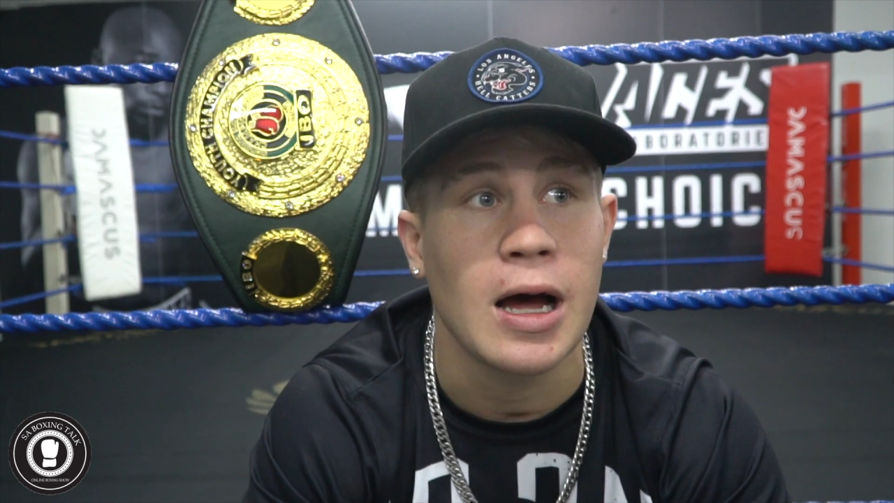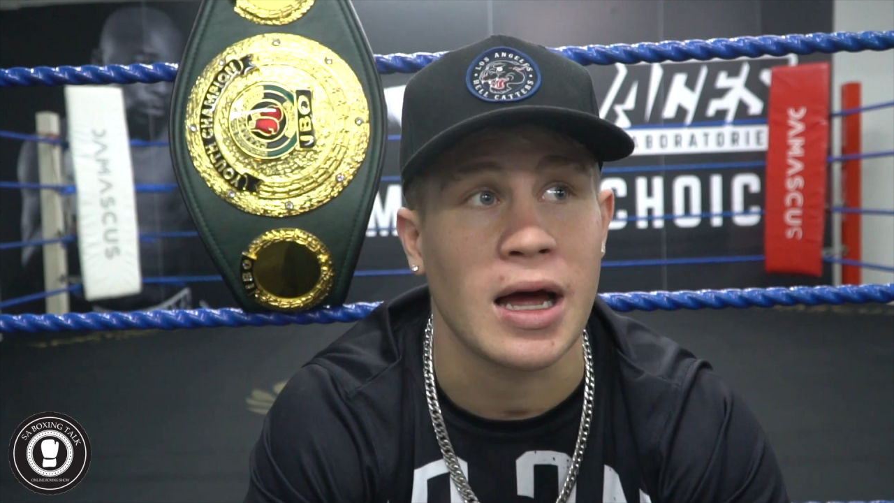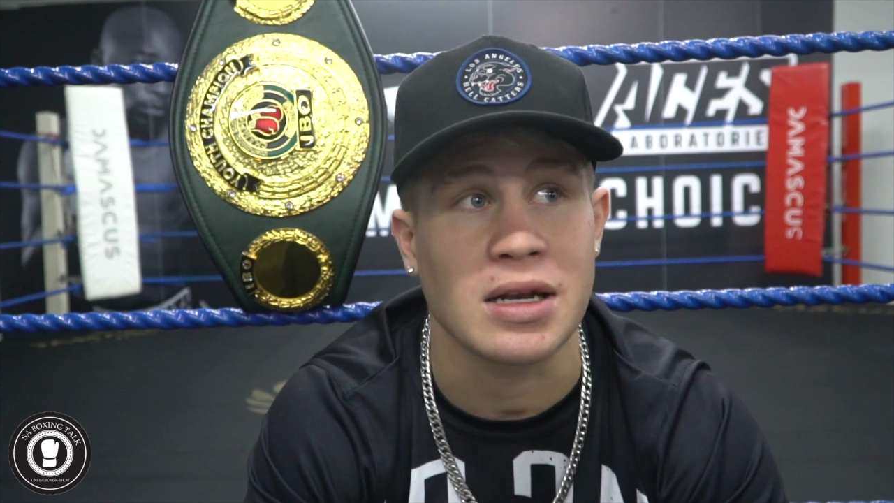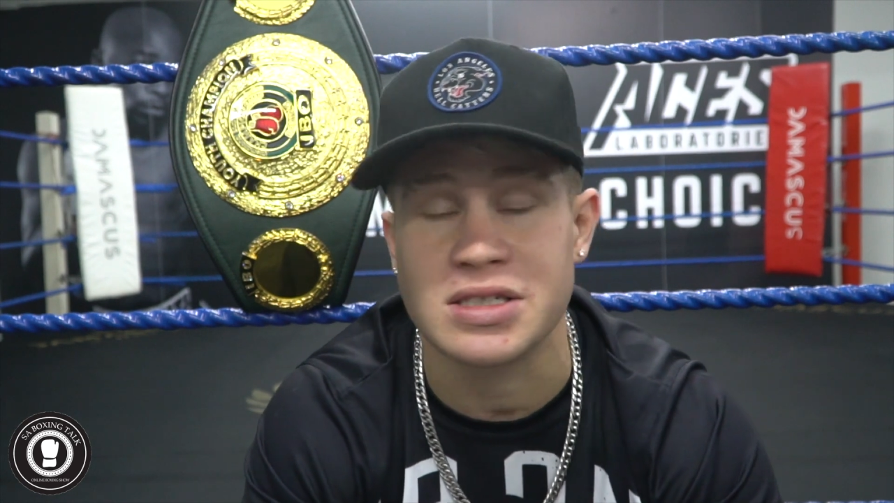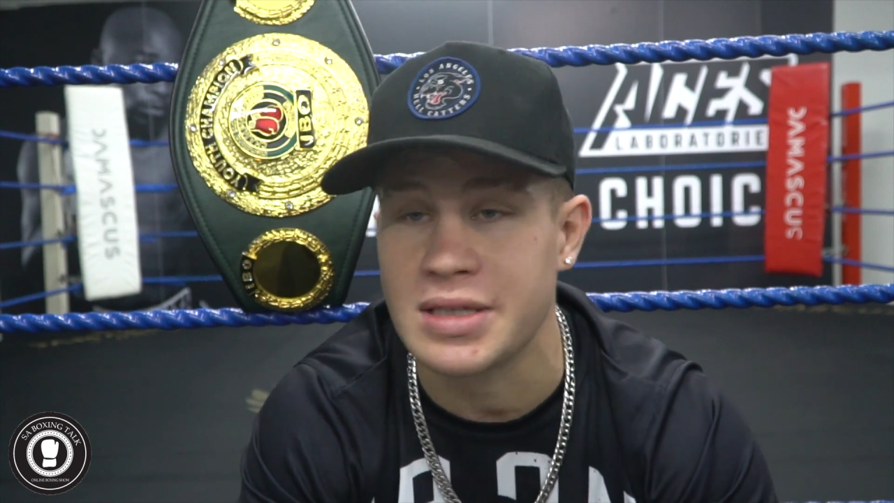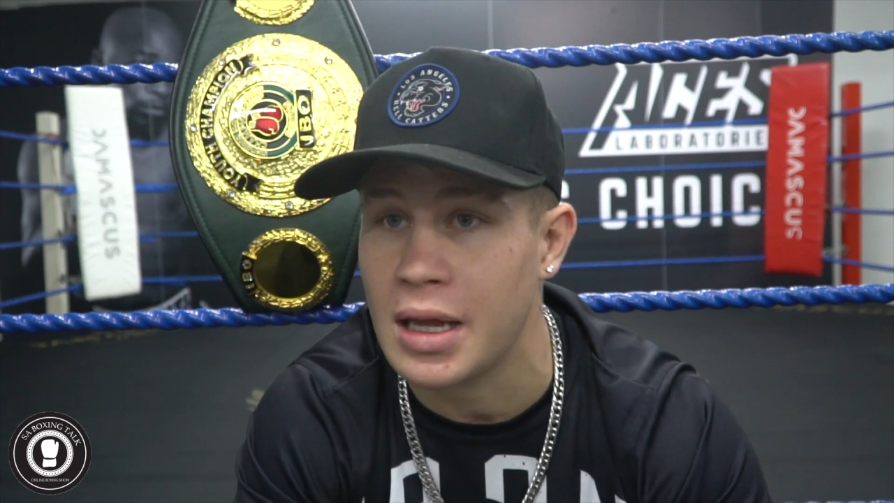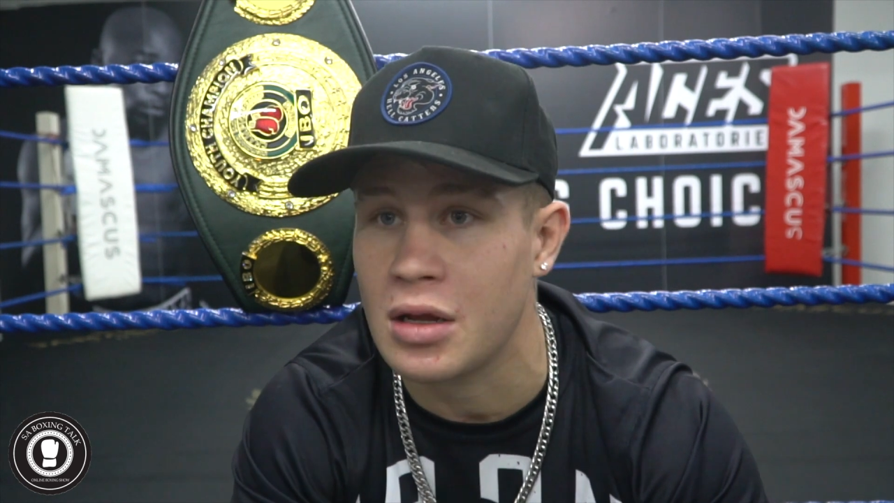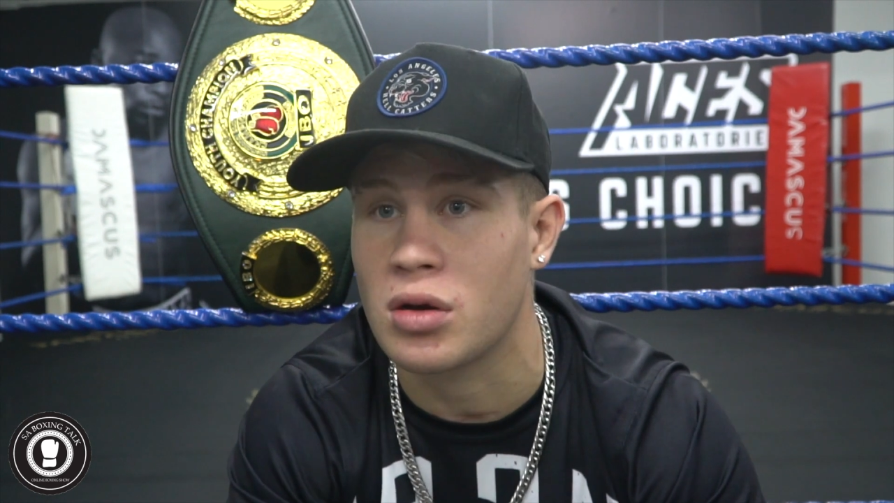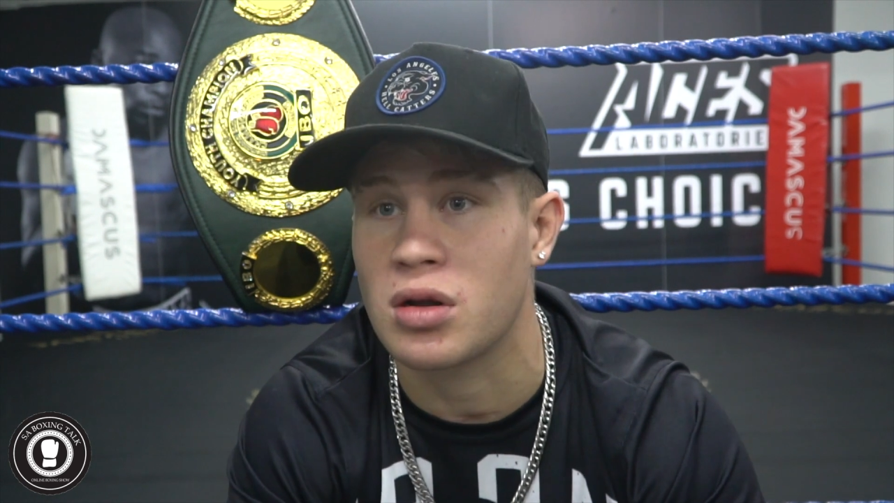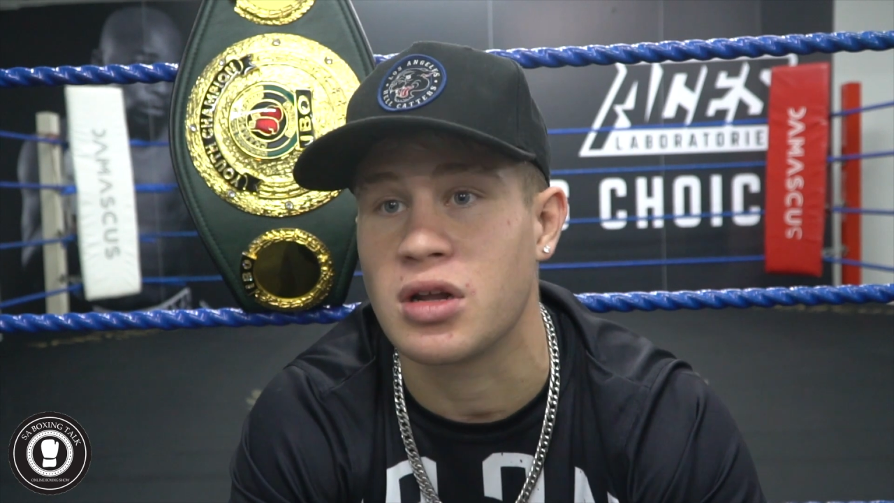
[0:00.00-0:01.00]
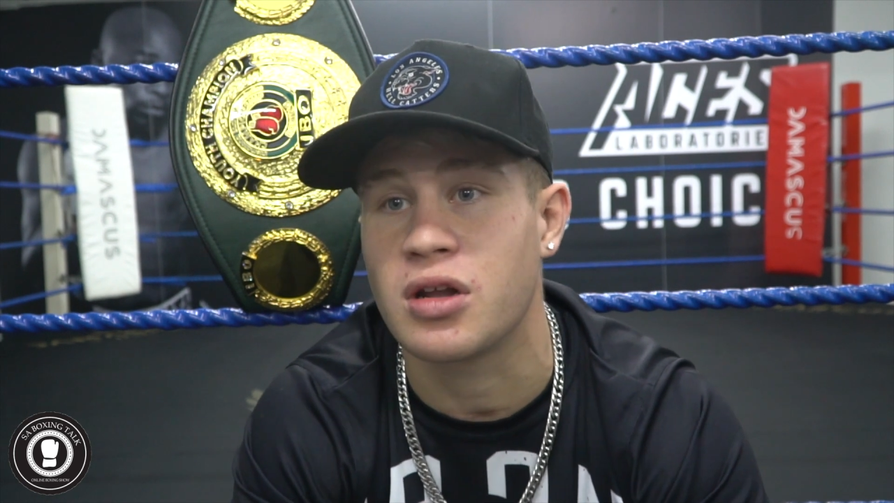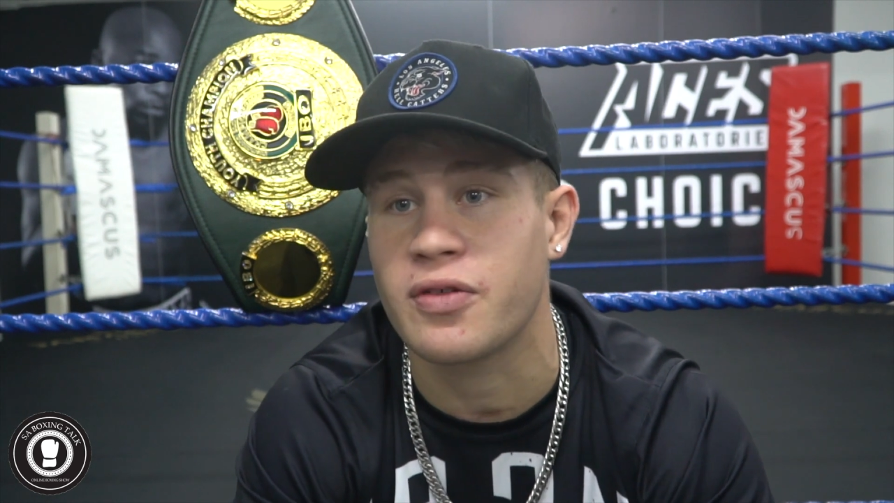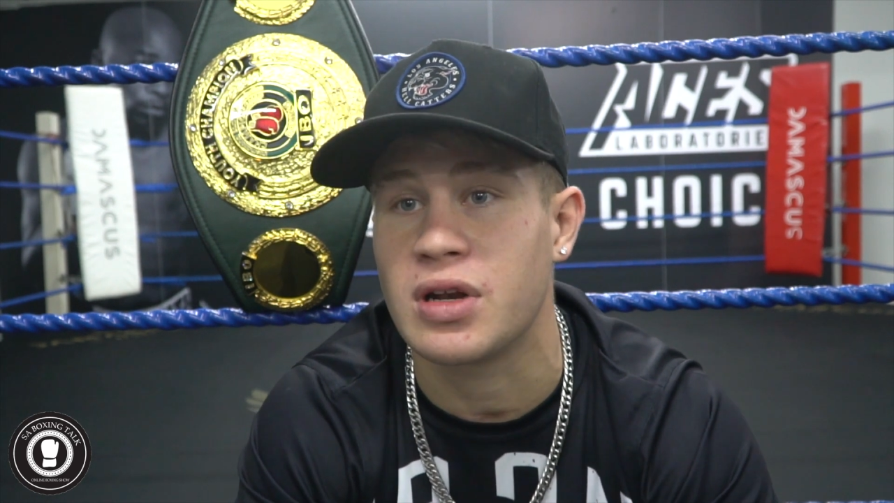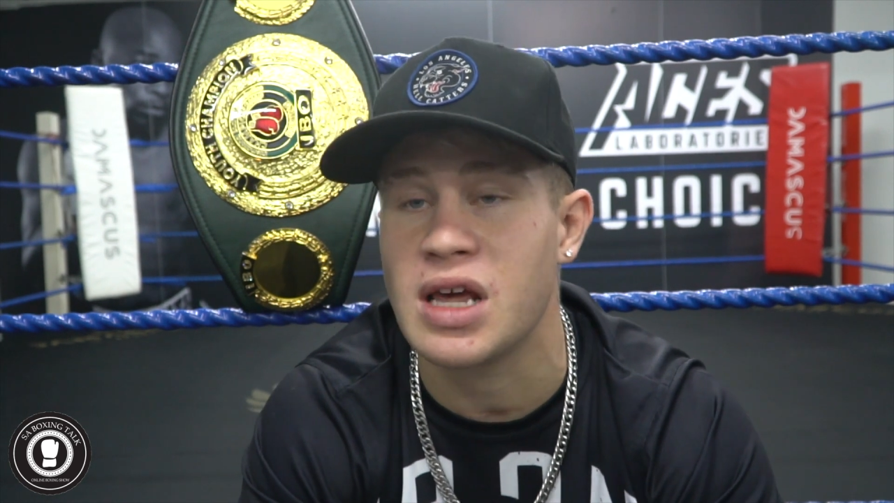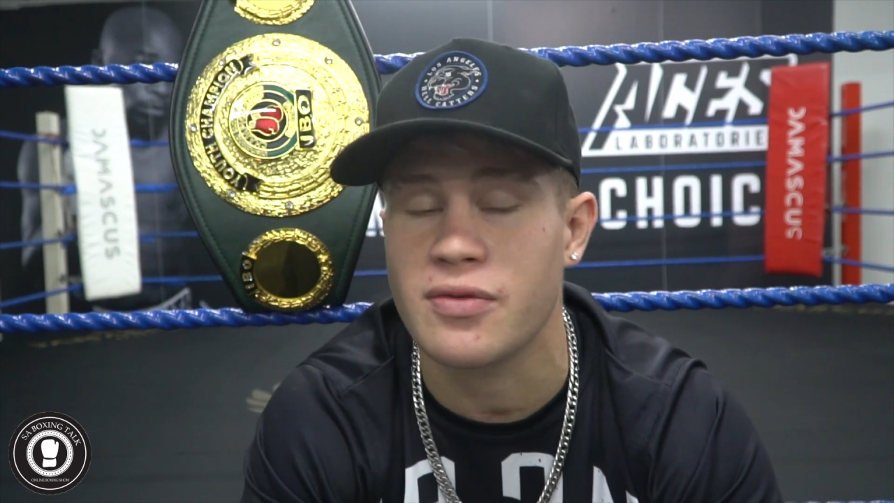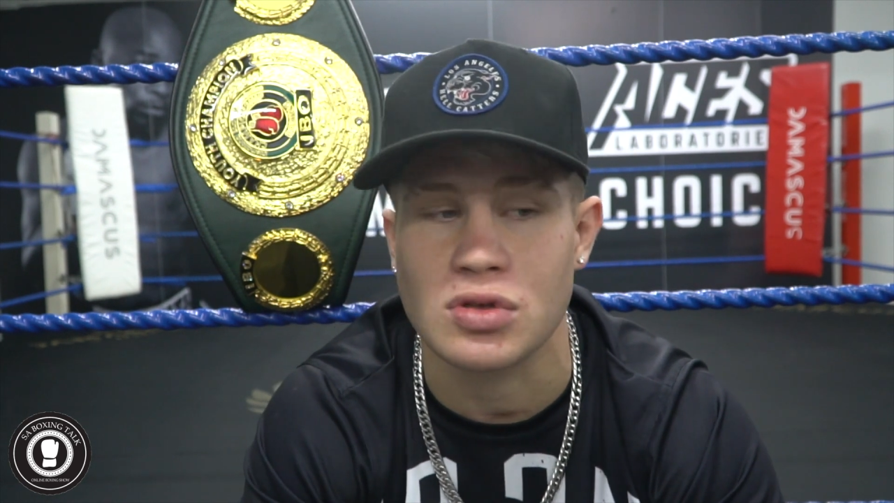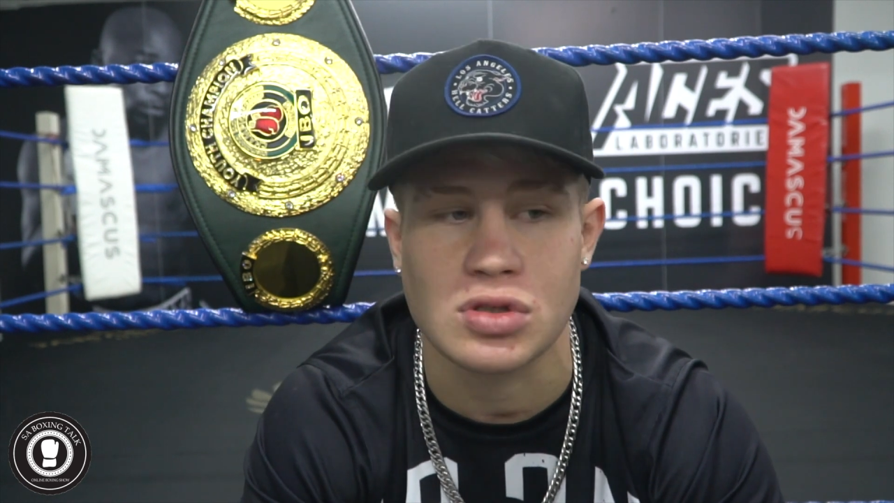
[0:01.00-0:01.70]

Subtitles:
understanding on a different level.